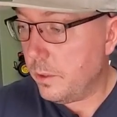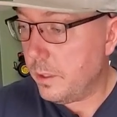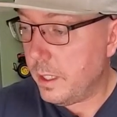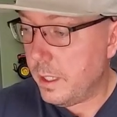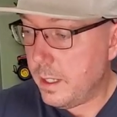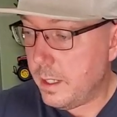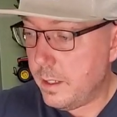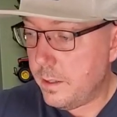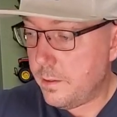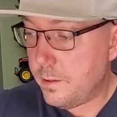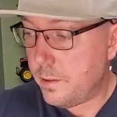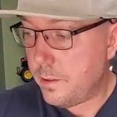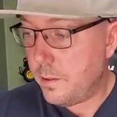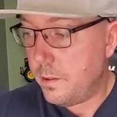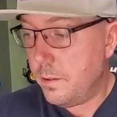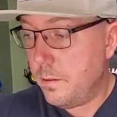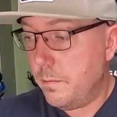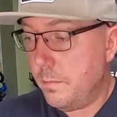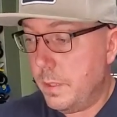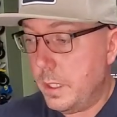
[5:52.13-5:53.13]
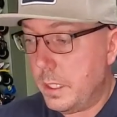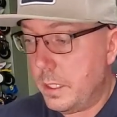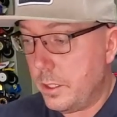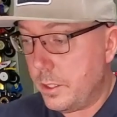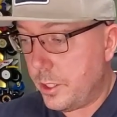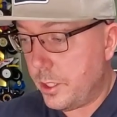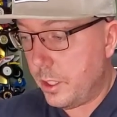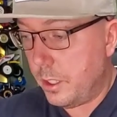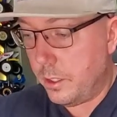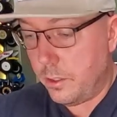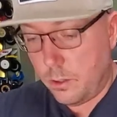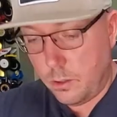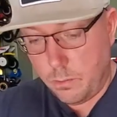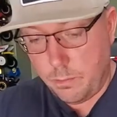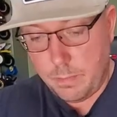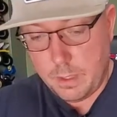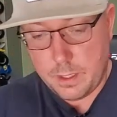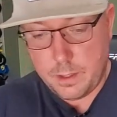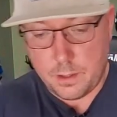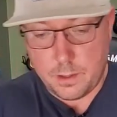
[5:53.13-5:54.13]
guys, making sure I
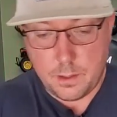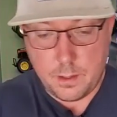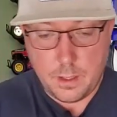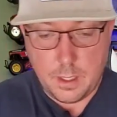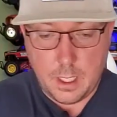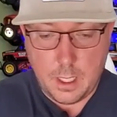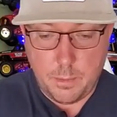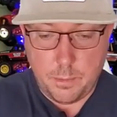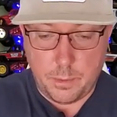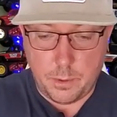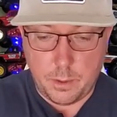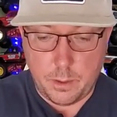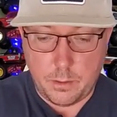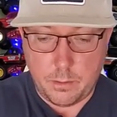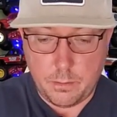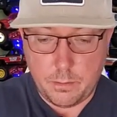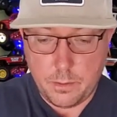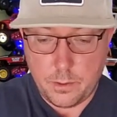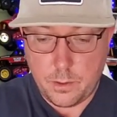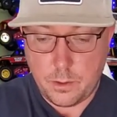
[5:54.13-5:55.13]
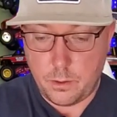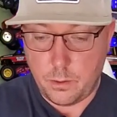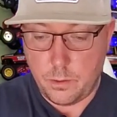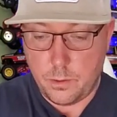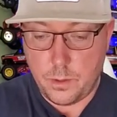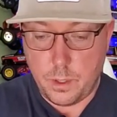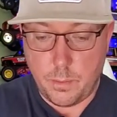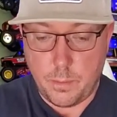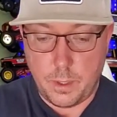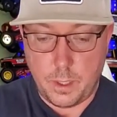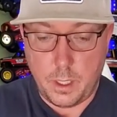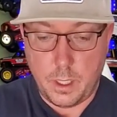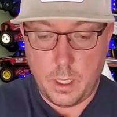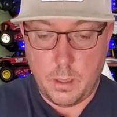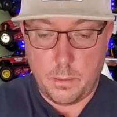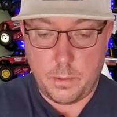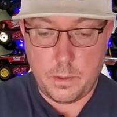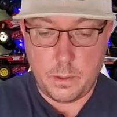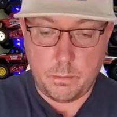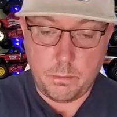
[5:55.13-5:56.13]
don't miss a step or screw something
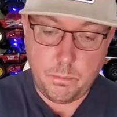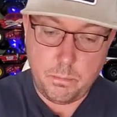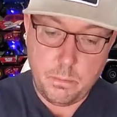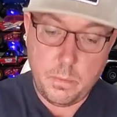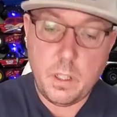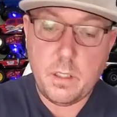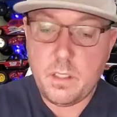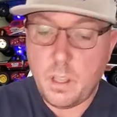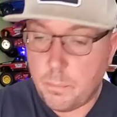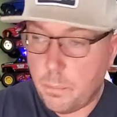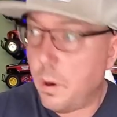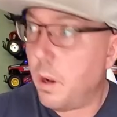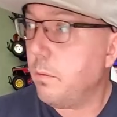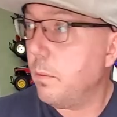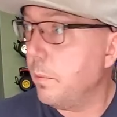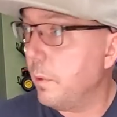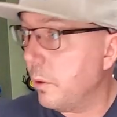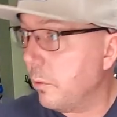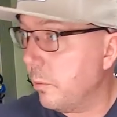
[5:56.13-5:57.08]
up, because I probably